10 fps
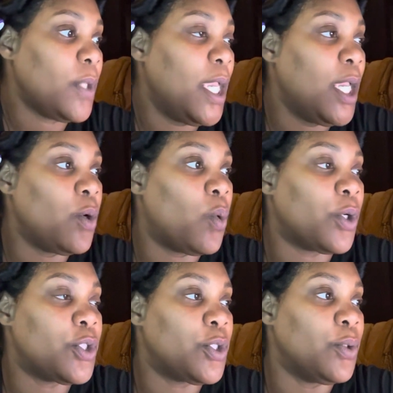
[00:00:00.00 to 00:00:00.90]
in
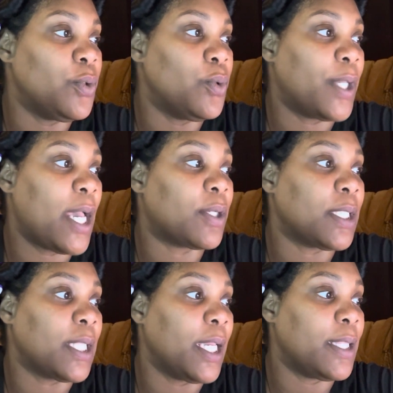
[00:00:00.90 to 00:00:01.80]
order to
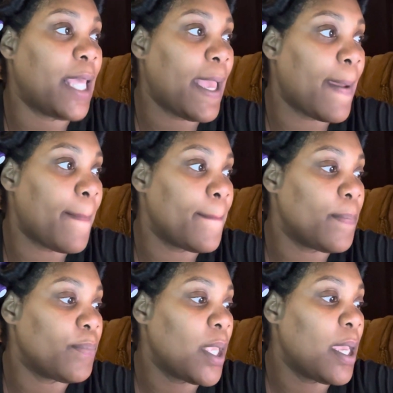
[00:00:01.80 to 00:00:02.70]
calculate that,
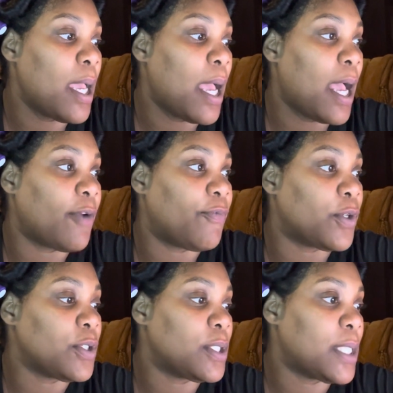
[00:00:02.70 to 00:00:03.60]
I
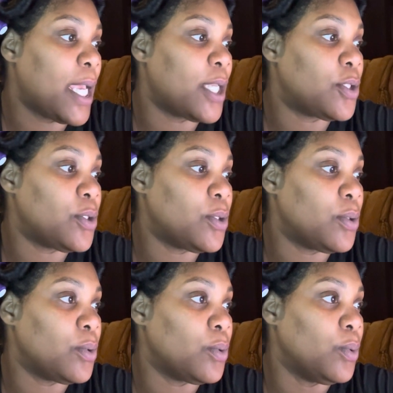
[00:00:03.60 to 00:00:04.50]
first had
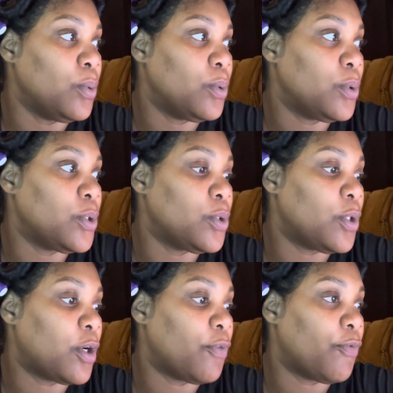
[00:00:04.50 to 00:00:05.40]
to do
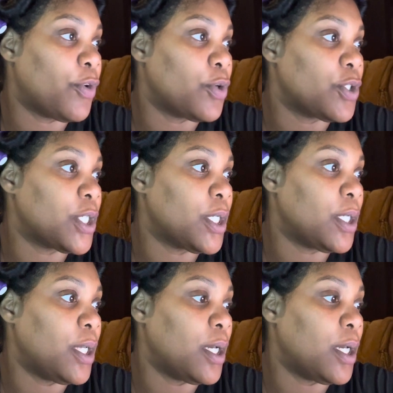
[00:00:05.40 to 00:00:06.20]
the conversion